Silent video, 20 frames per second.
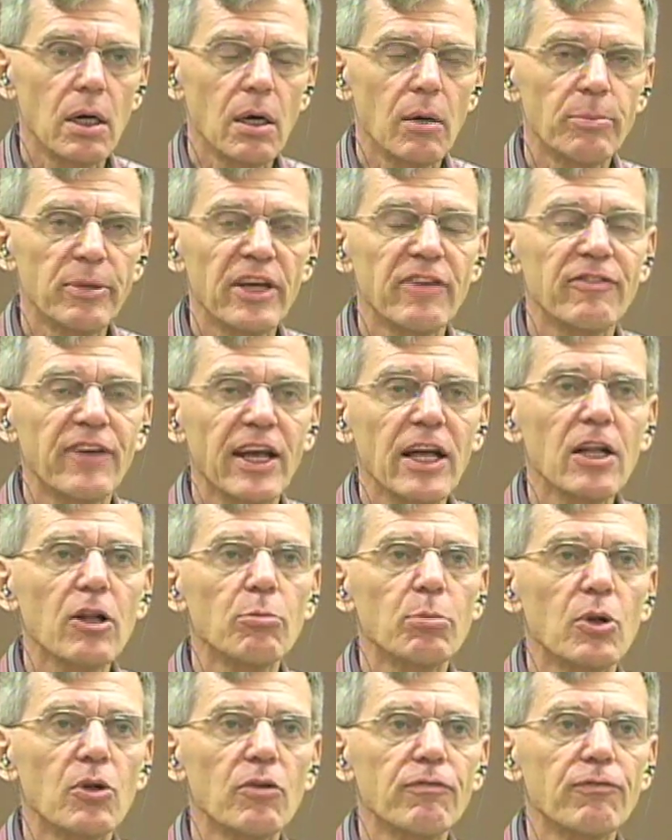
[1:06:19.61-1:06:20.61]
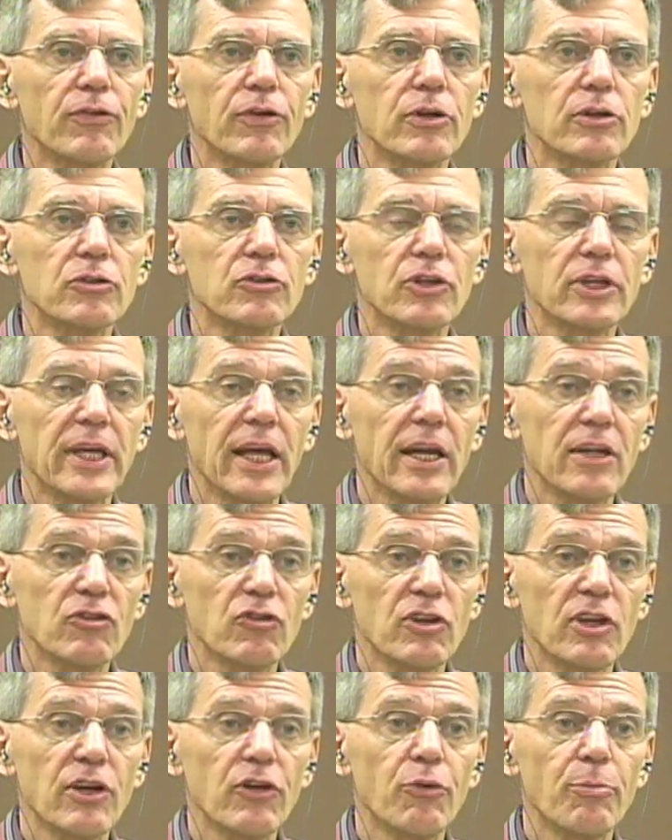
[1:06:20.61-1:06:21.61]
be available for to get its
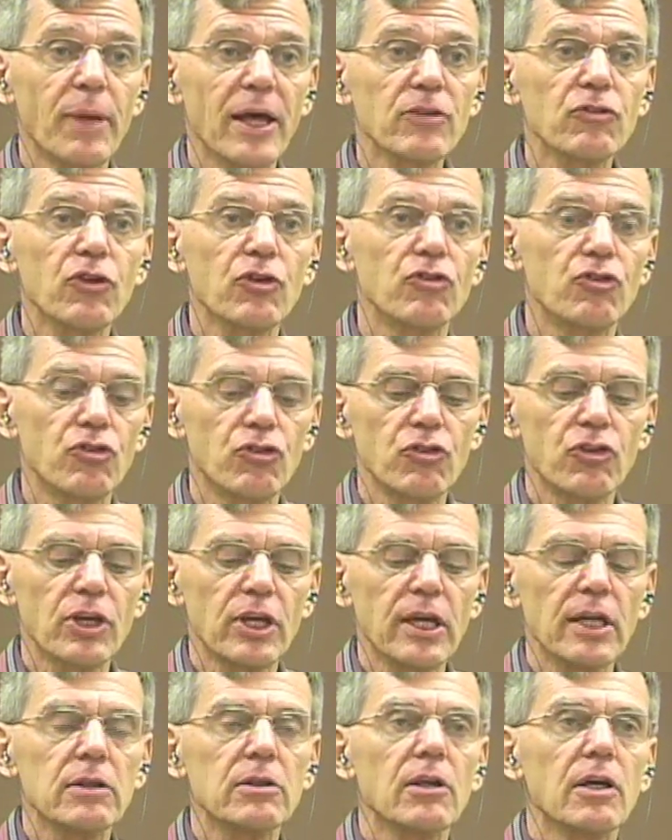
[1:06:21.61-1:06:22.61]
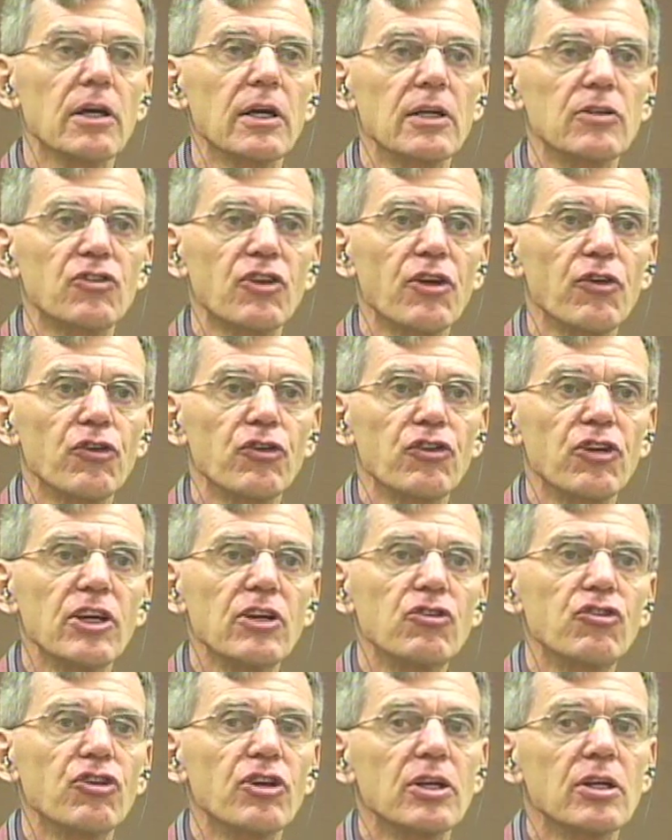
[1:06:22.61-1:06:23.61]
inner message, to get the, its inner
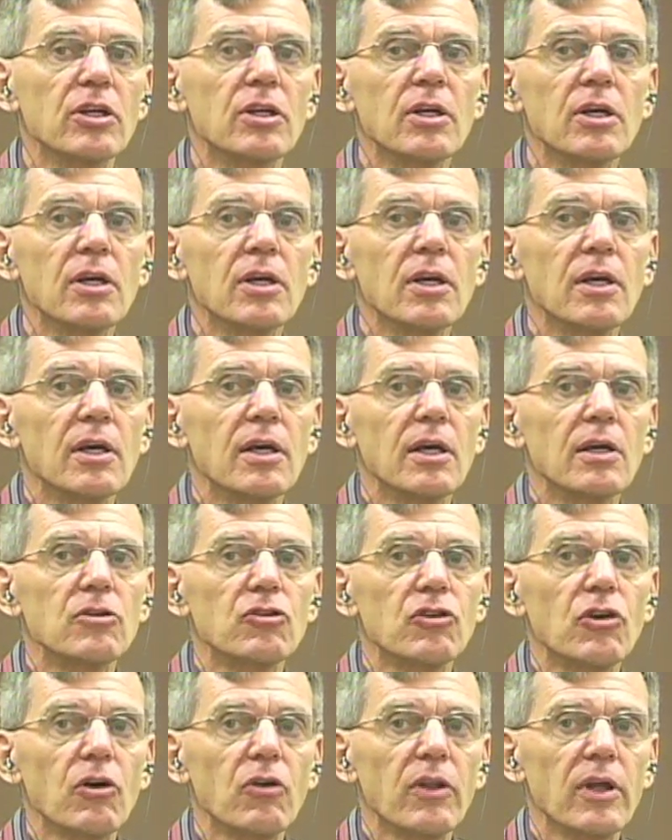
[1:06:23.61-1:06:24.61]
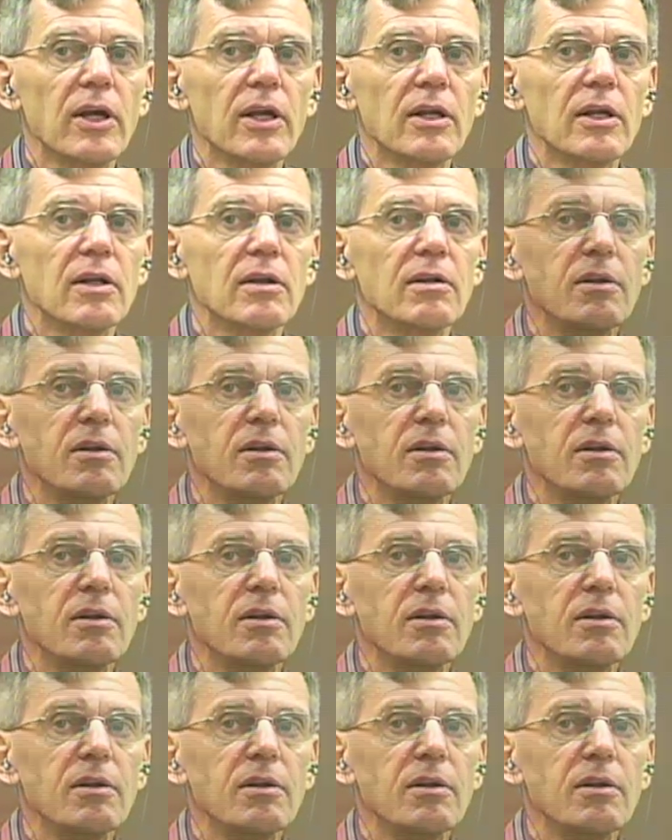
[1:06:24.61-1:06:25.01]
teaching. And so then,